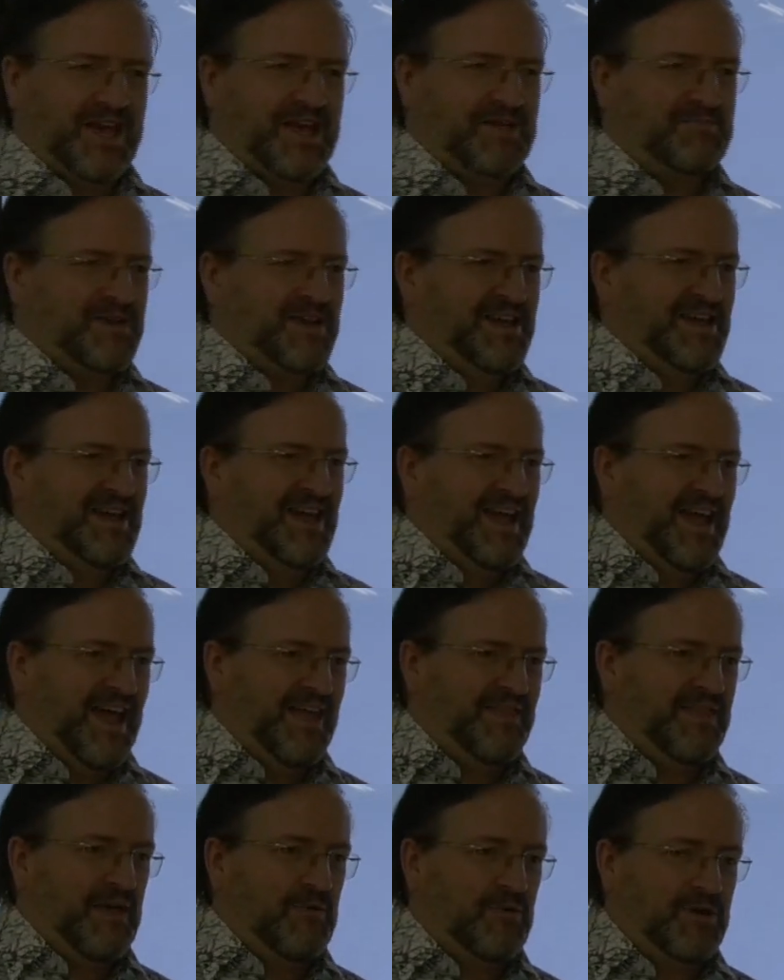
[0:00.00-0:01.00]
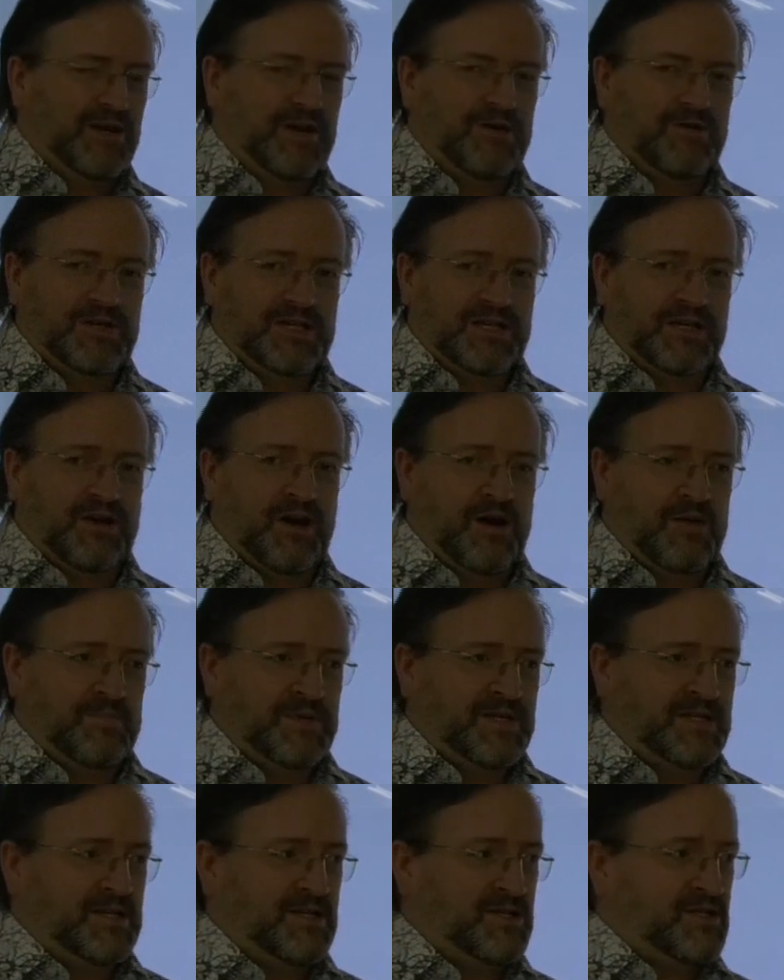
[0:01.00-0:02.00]
game. And they would go into
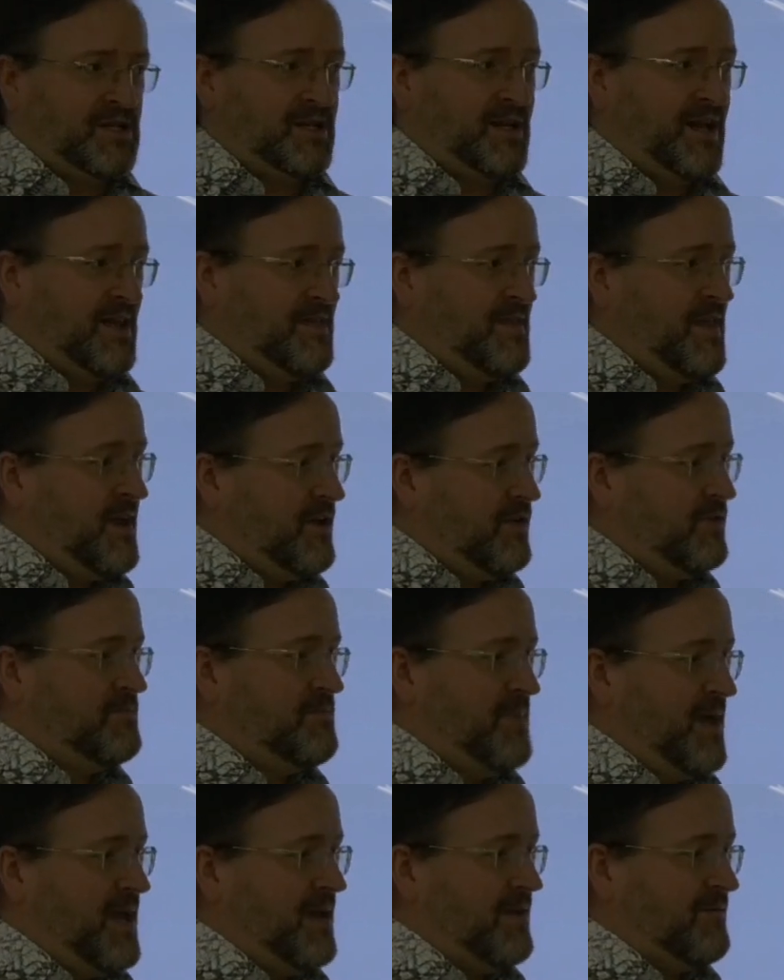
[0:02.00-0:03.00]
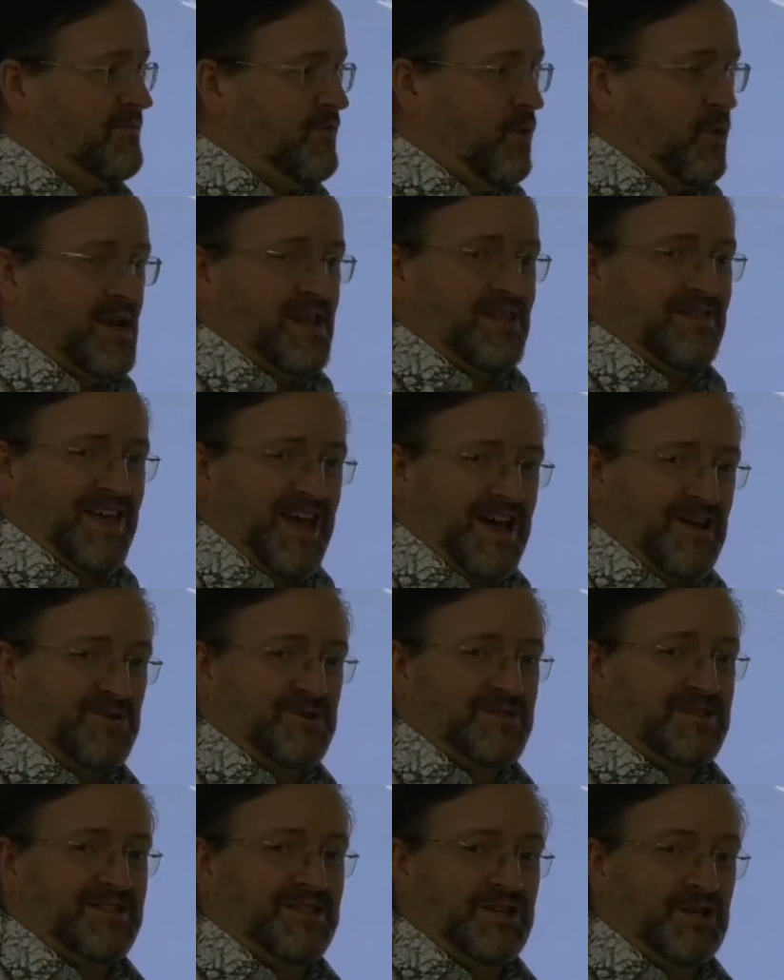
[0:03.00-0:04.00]
competition, and they could make
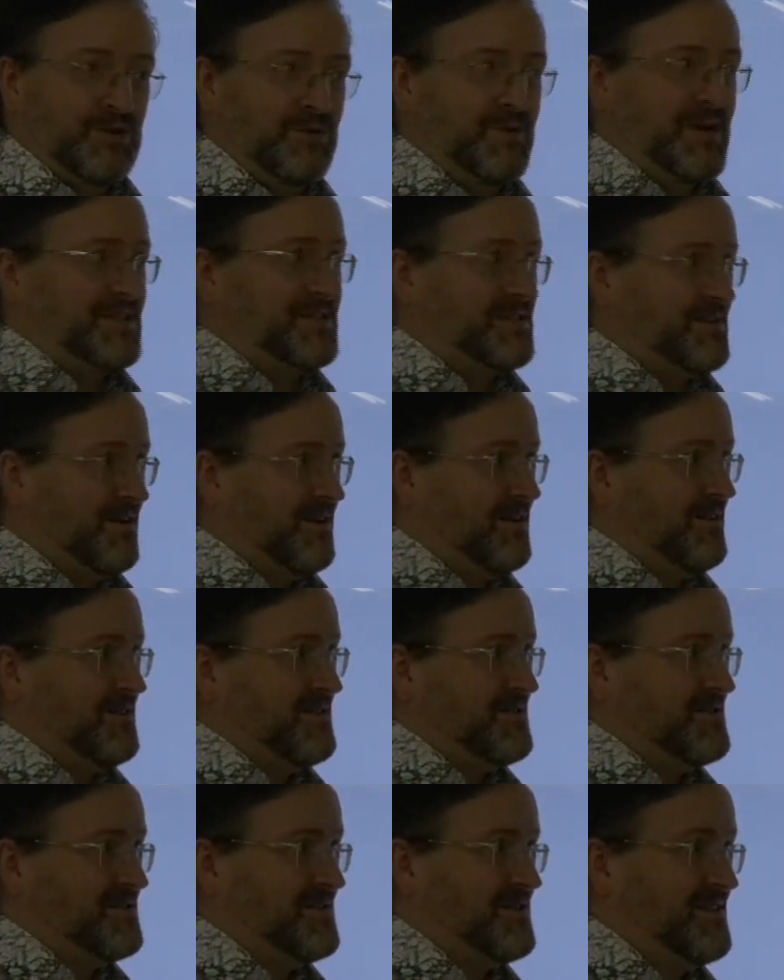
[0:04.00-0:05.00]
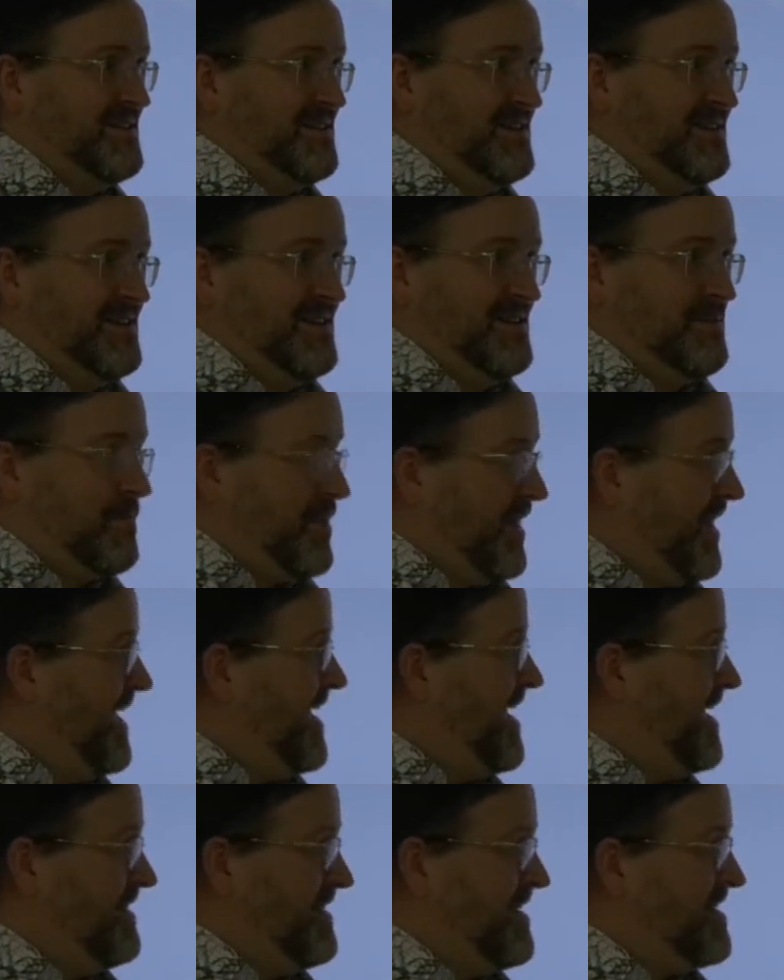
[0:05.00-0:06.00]
$40,000 US
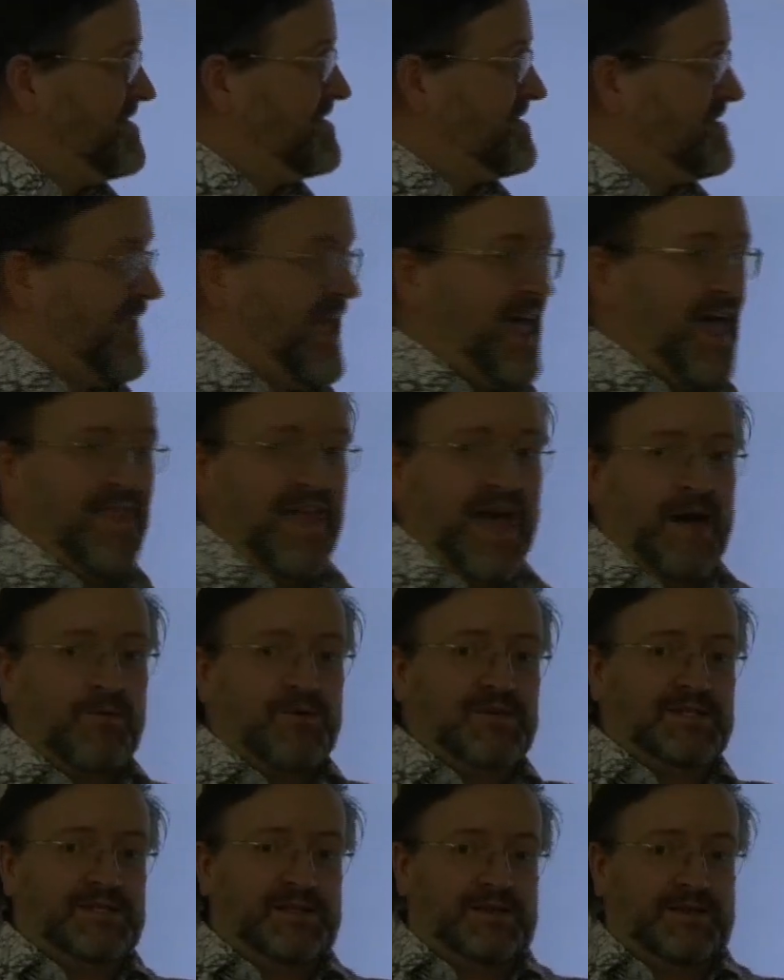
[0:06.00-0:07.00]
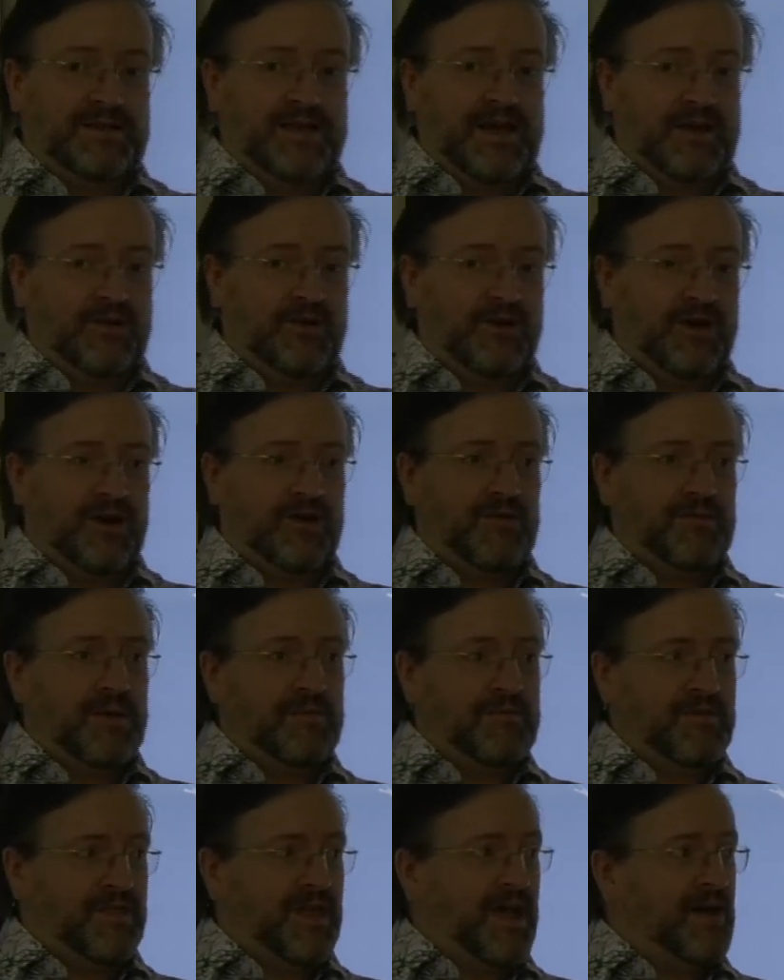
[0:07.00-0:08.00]
playing this game. And that was, now you got to
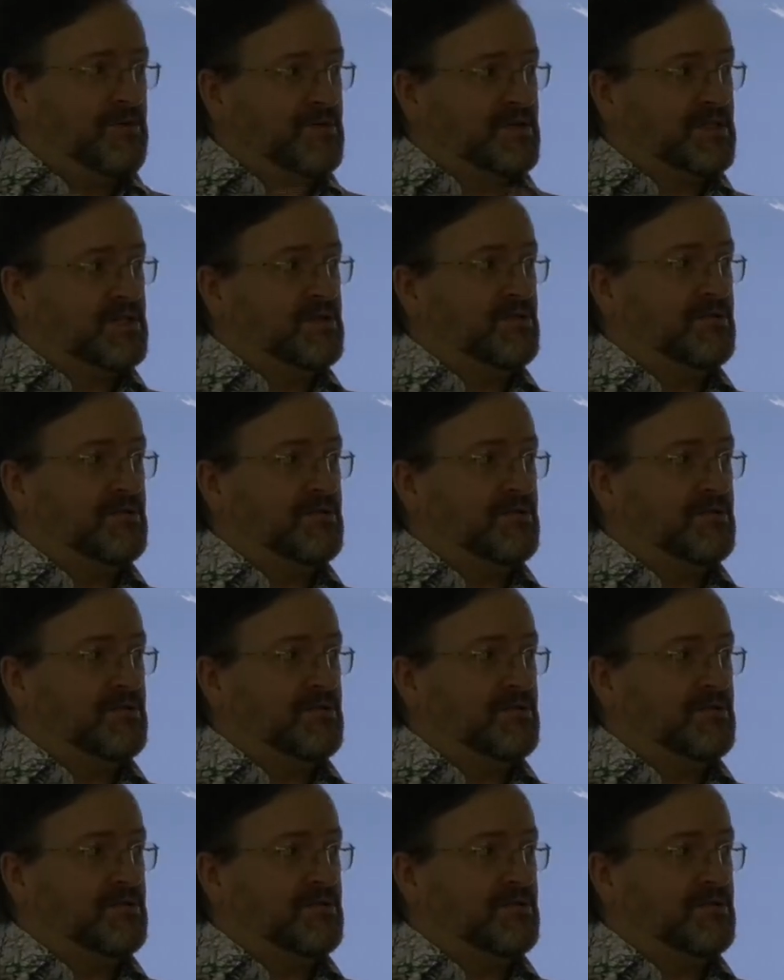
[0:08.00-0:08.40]
remember, that was